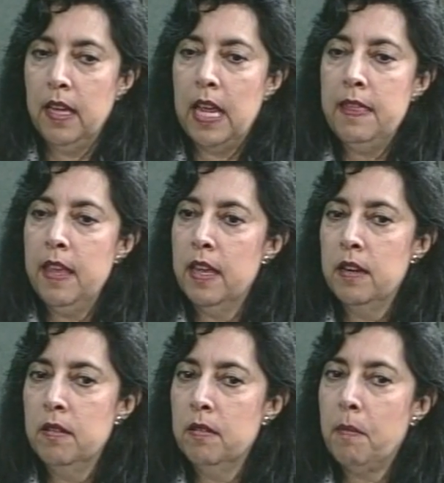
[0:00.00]

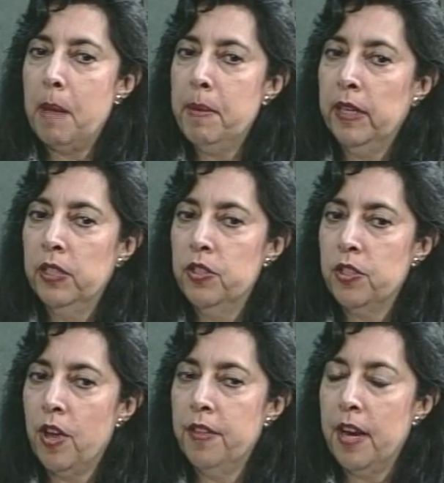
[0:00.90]
then my parents
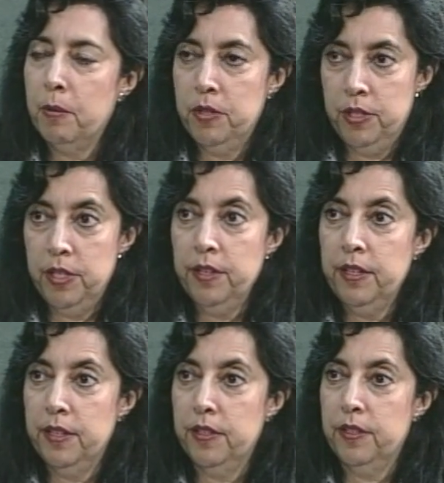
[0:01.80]
saw that I was
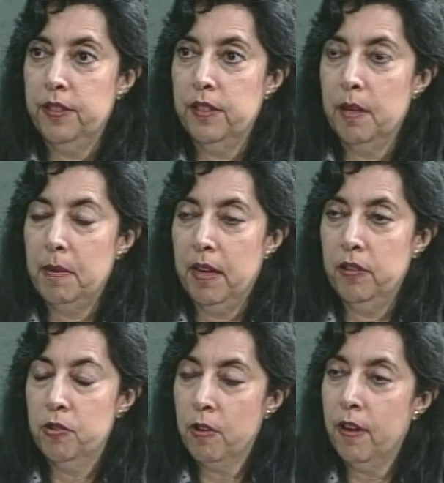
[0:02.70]
serious about
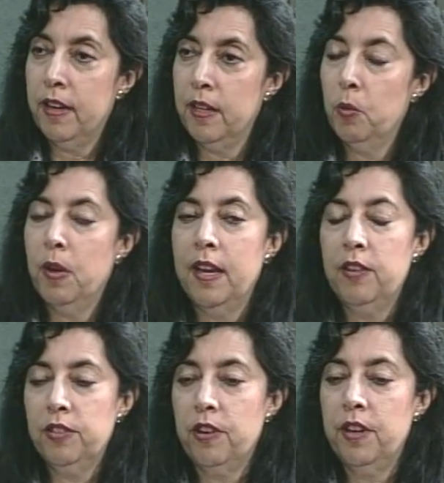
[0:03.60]
drawing when I
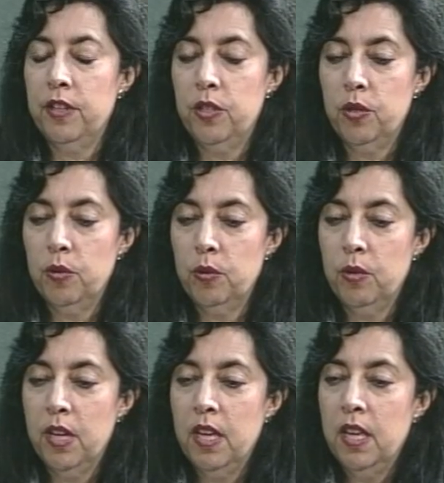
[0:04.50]
started to
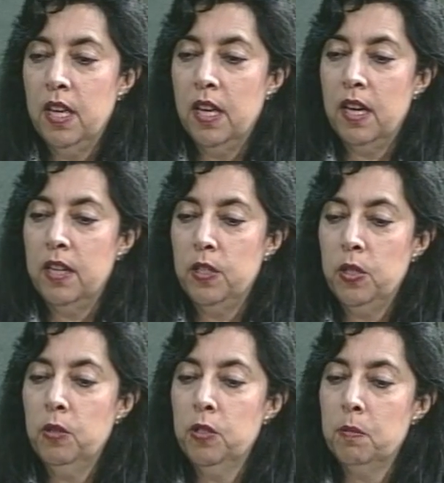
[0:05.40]

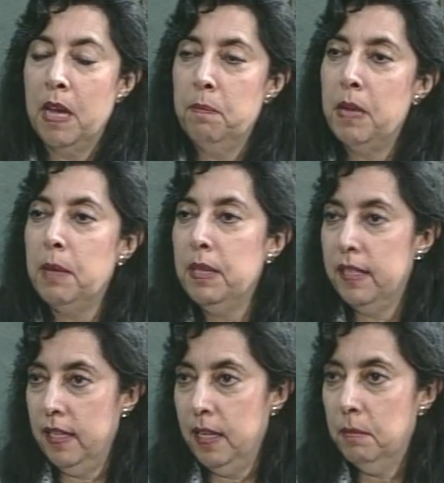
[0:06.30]
use my
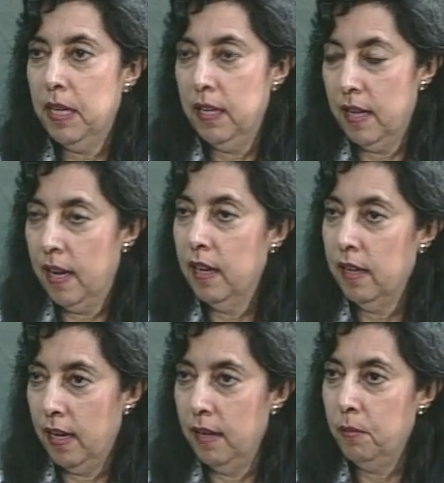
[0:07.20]
babysitting money that
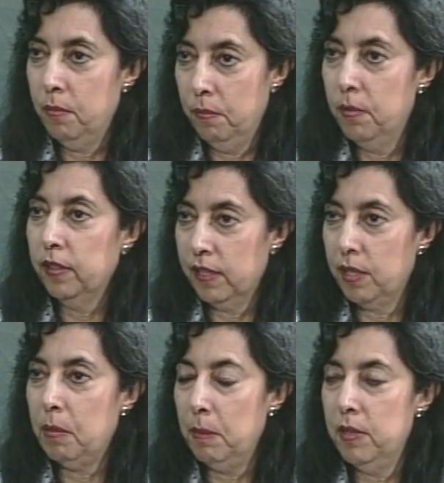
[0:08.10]
I worked as a
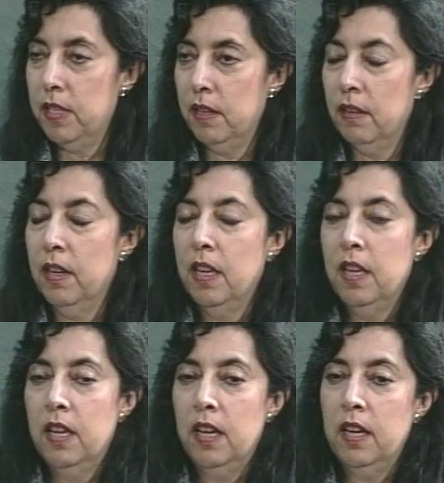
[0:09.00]
babysitter,
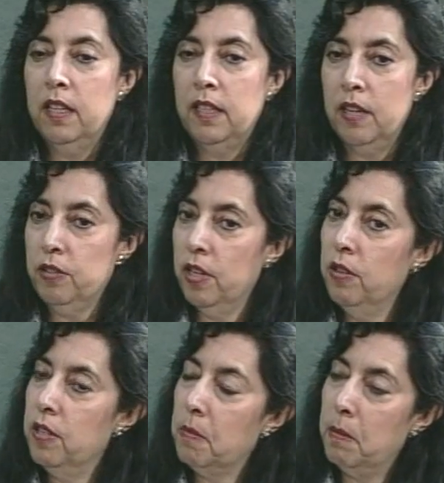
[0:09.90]
that I started
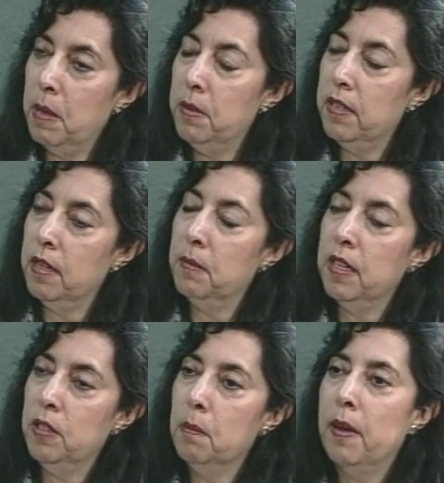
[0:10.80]
using my babysitting money
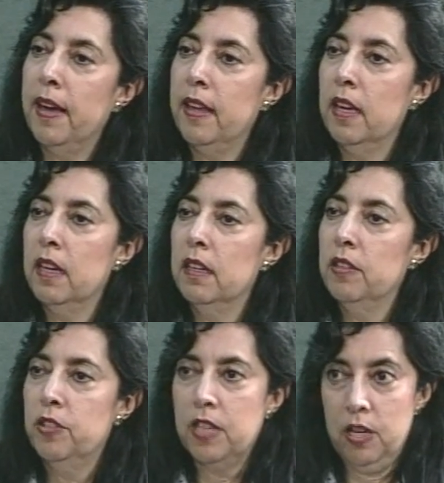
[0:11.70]
to buy
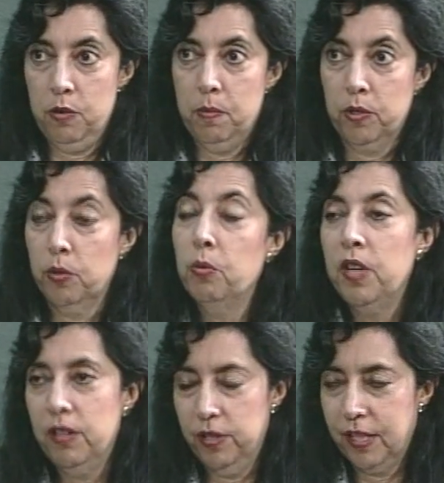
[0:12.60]
sketchbooks,
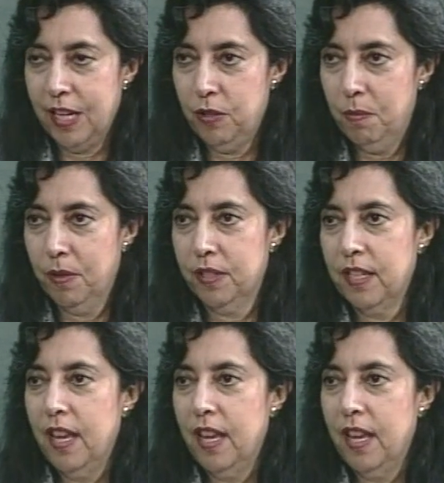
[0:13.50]
real sketchbooks,